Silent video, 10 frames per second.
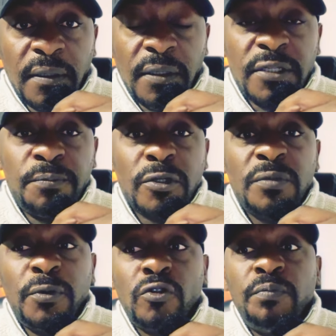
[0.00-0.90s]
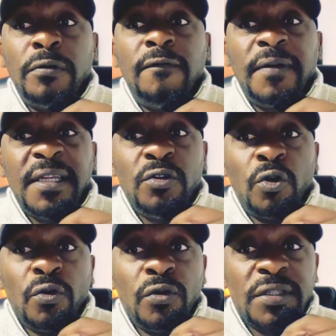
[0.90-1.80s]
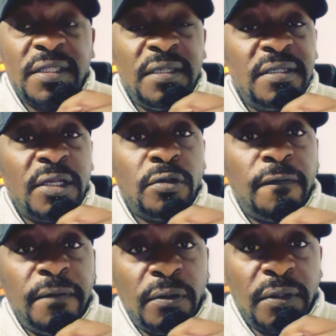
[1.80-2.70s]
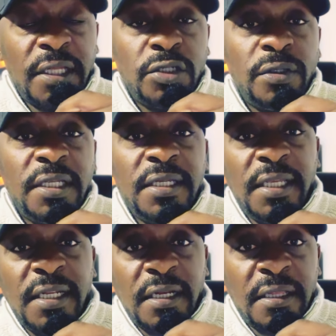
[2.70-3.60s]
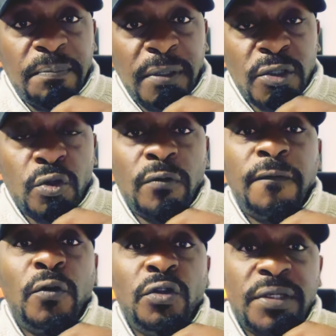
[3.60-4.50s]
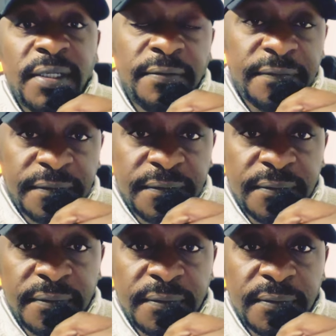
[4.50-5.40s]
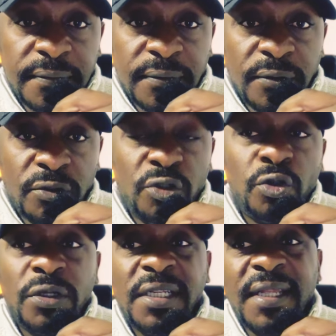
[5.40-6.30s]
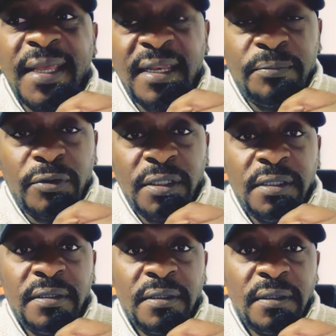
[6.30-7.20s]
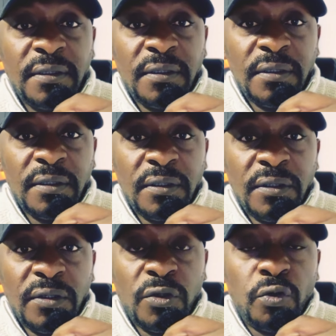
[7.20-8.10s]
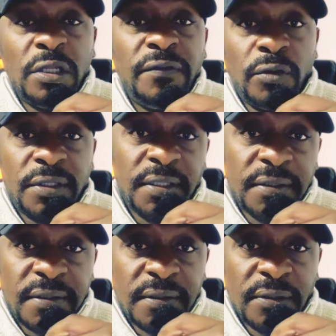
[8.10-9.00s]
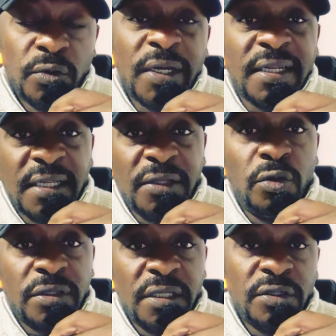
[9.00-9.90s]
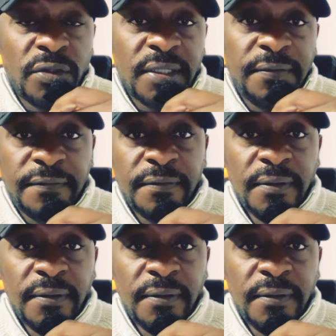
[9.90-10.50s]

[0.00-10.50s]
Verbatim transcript: it's possible to provide all those things that you feel that you need in another person for yourself. You do not need anybody to give you those things. You can get those things yourself.